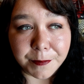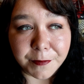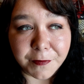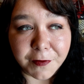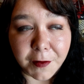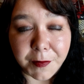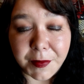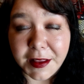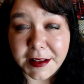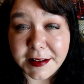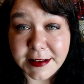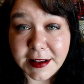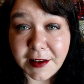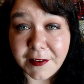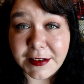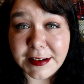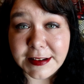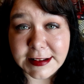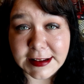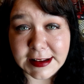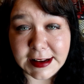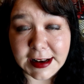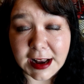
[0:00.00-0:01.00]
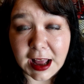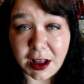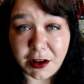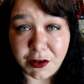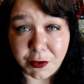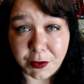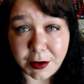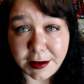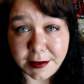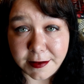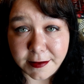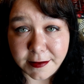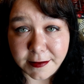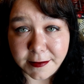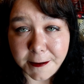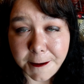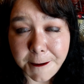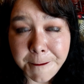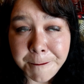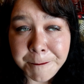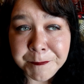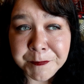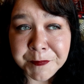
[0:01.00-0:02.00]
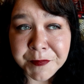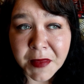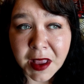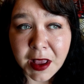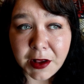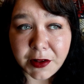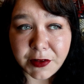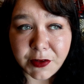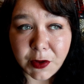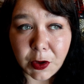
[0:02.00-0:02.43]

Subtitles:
from the 1700s.